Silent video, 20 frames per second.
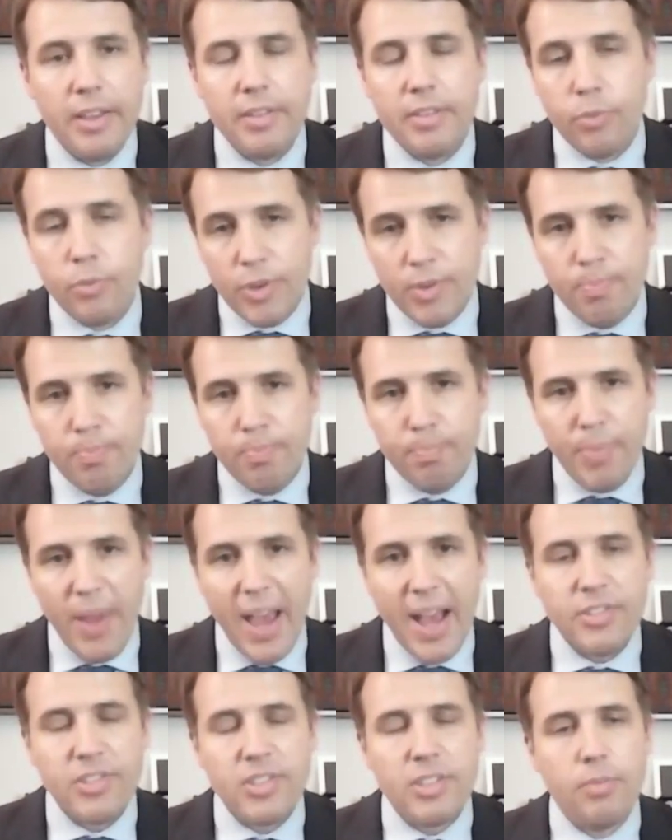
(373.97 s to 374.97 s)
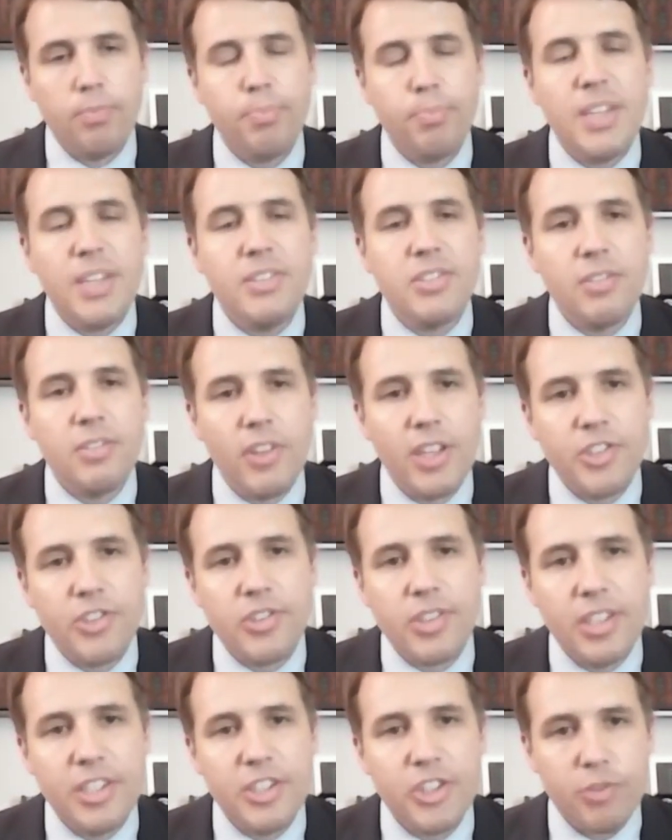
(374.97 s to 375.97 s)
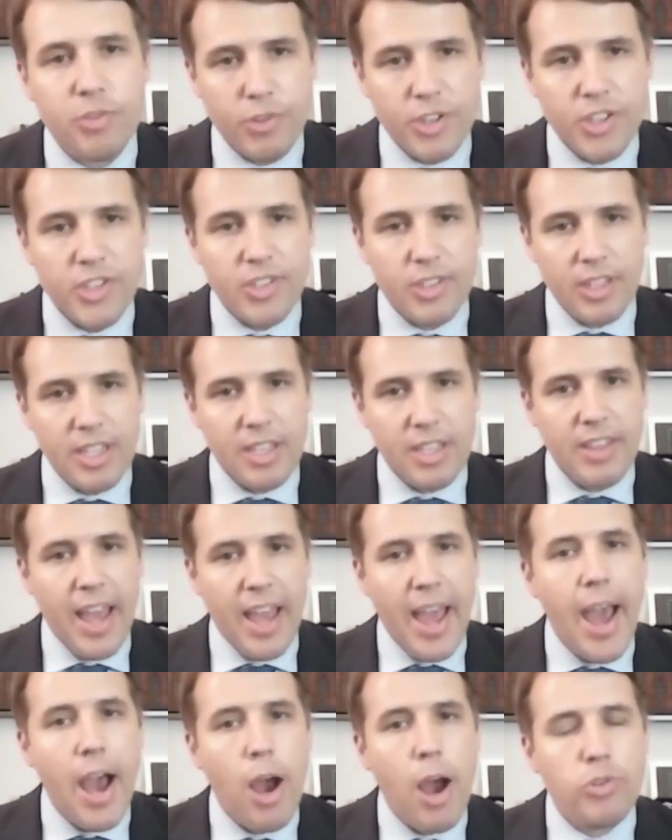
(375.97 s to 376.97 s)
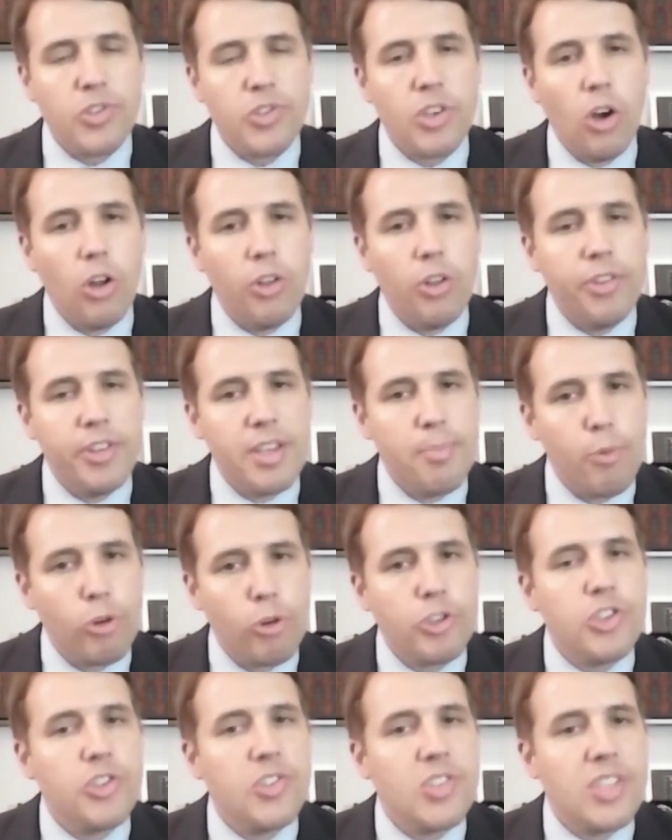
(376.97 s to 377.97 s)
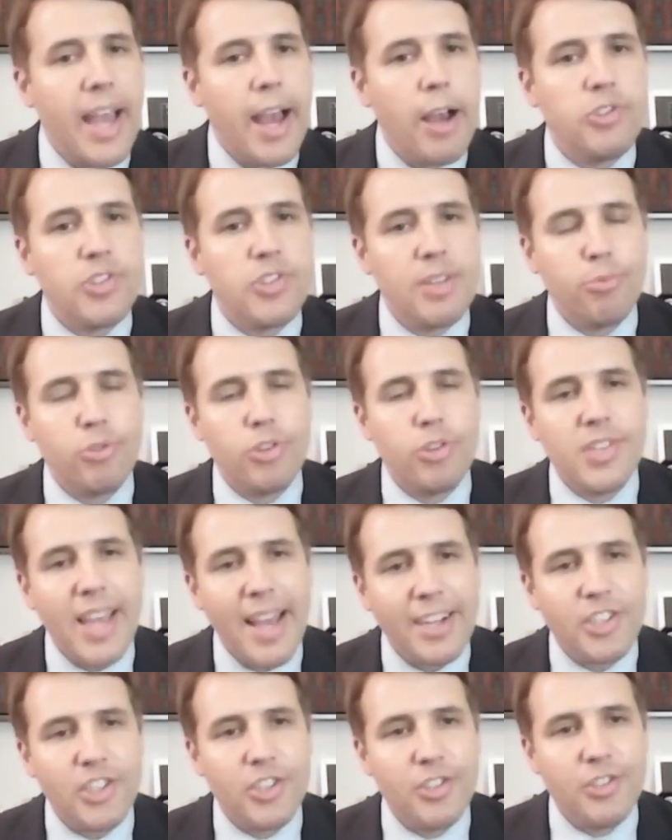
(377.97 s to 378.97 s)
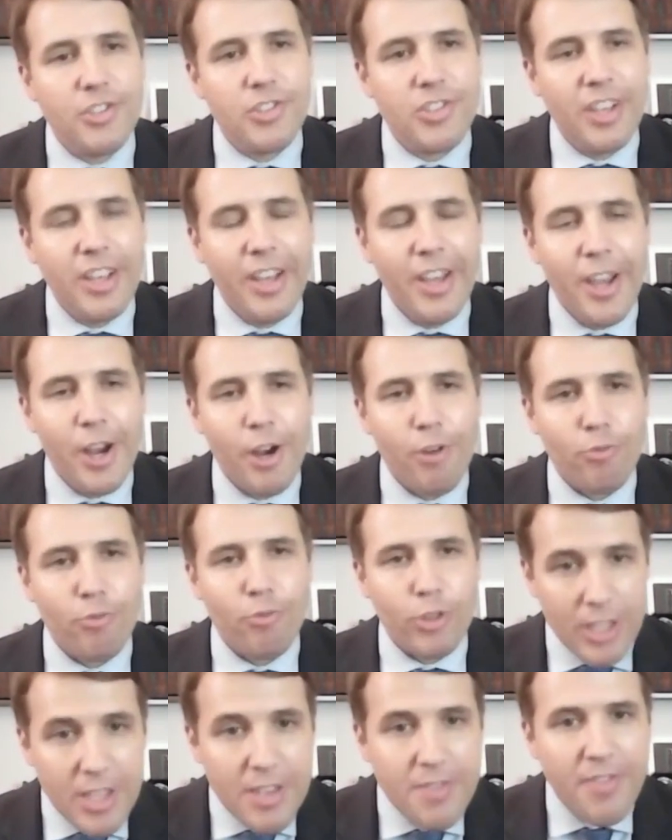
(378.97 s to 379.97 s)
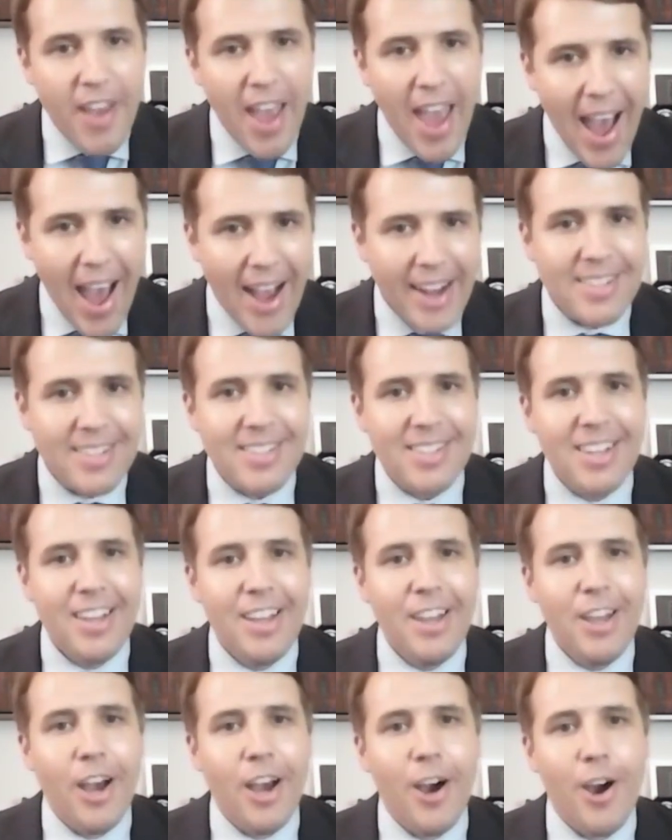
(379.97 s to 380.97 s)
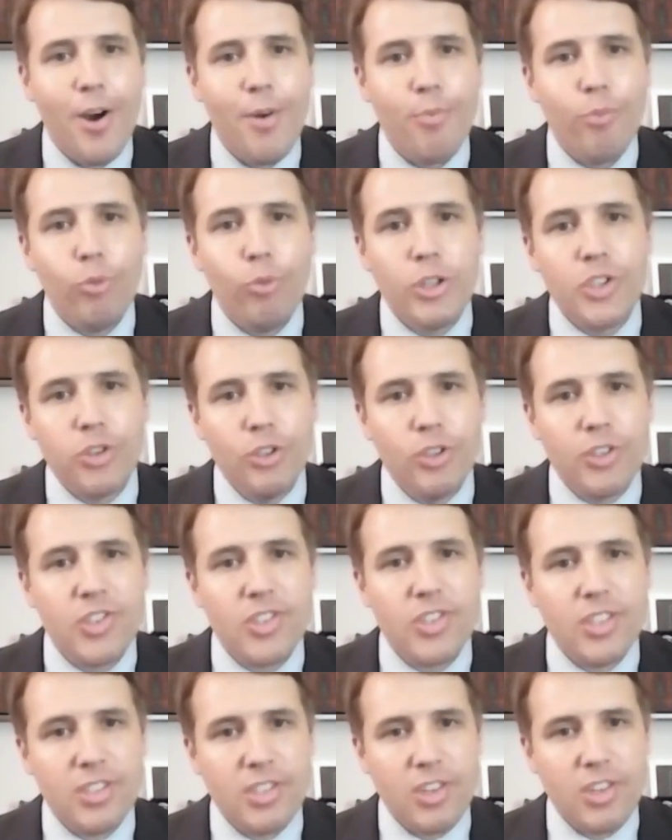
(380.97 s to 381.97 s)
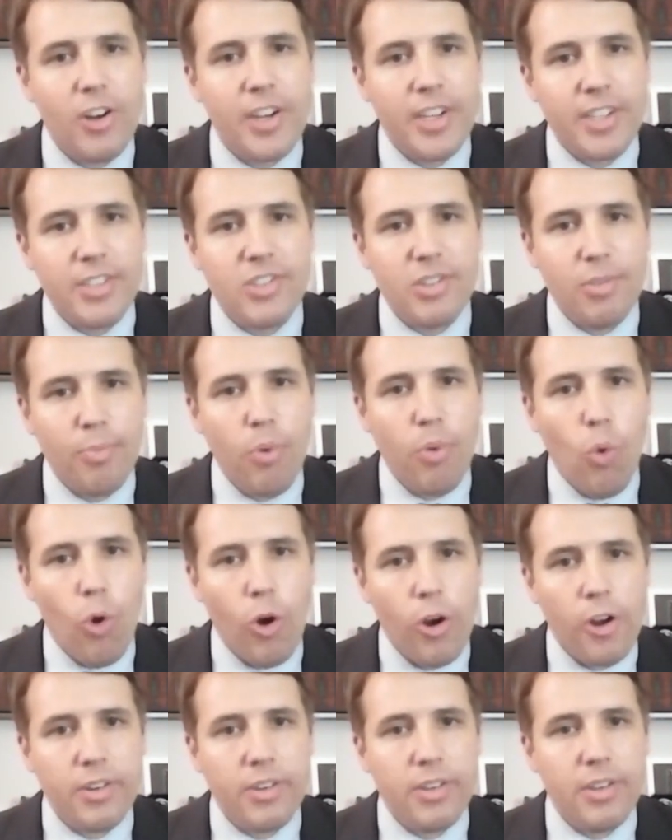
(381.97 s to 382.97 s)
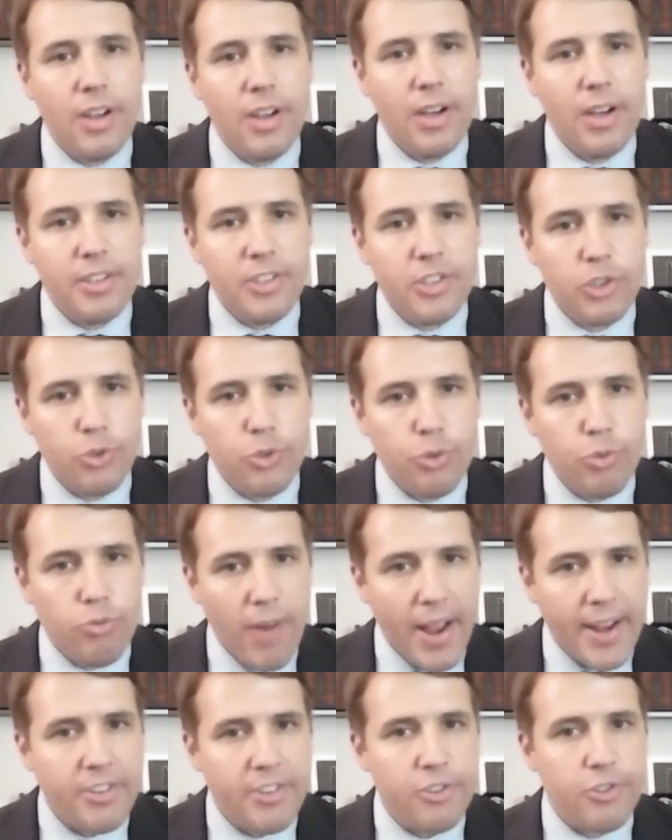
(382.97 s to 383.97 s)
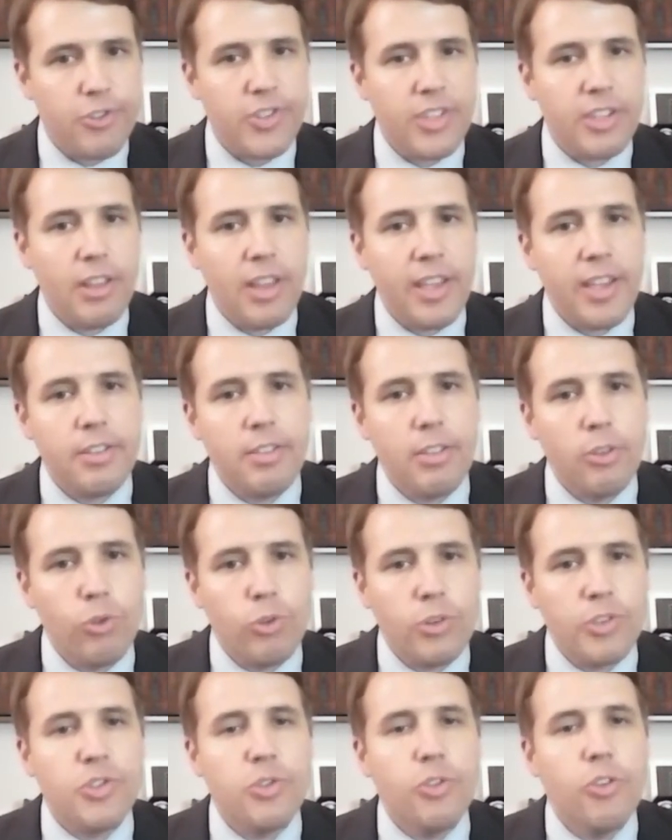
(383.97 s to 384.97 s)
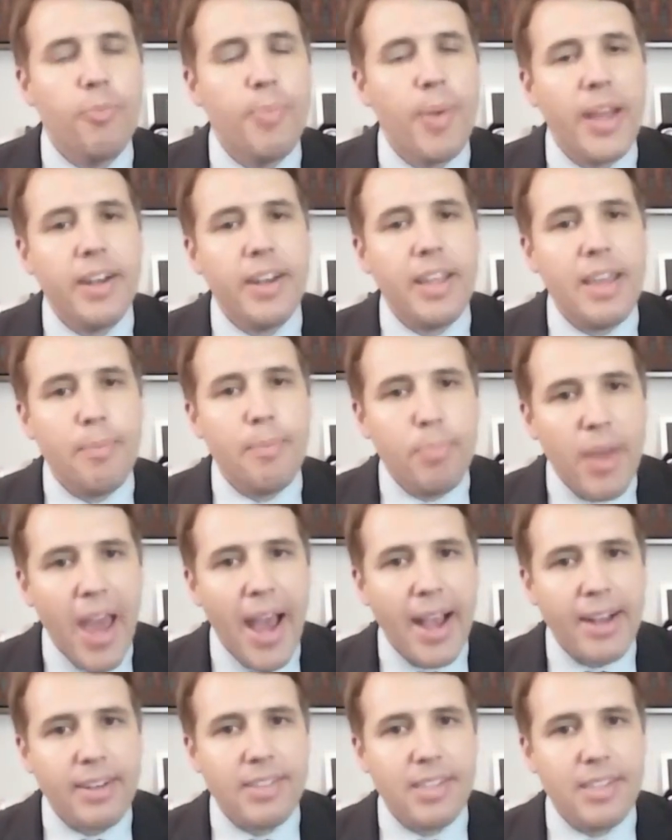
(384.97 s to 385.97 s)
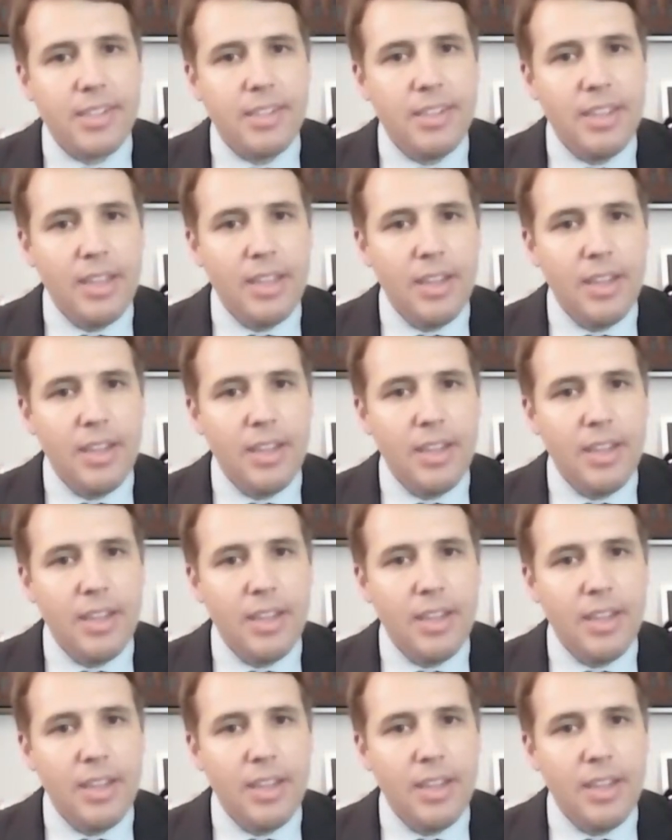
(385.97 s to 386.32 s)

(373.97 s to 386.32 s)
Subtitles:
We passed a piece of legislation recently in the House called the Emergency Housing Protections Relief Act, which looks to target support to renters and landlords who have been impacted.